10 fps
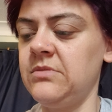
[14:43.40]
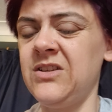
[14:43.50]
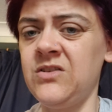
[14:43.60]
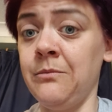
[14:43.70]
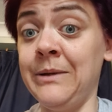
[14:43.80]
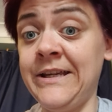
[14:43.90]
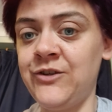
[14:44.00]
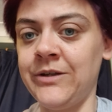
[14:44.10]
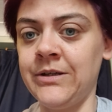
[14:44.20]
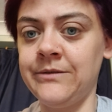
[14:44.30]
You start
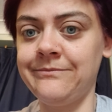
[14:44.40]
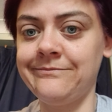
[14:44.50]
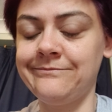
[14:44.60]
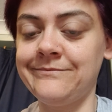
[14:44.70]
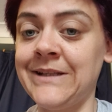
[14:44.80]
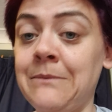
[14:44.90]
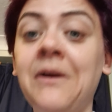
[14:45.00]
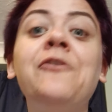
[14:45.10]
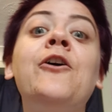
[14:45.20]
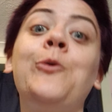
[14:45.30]
bleaching it and then it
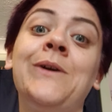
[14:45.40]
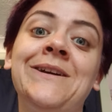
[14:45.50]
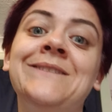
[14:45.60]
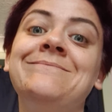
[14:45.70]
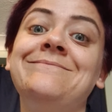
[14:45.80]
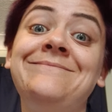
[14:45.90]
might grow quicker.